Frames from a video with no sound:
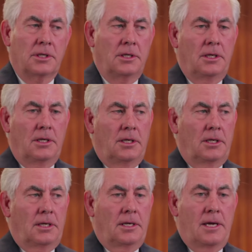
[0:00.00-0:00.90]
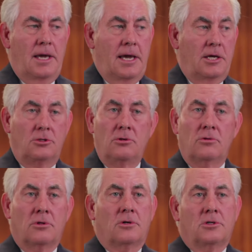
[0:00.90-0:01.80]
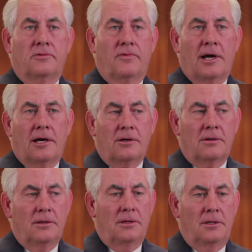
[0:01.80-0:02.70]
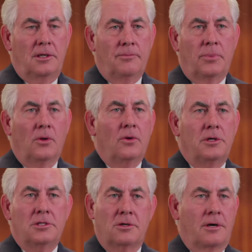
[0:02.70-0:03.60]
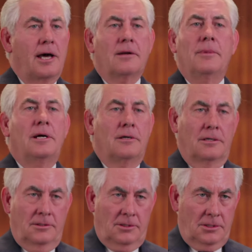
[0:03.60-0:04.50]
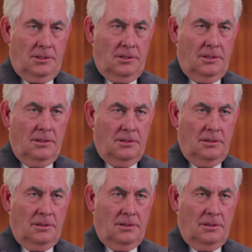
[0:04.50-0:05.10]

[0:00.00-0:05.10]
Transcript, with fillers: to produce adults who enter our society with that kind of a value system.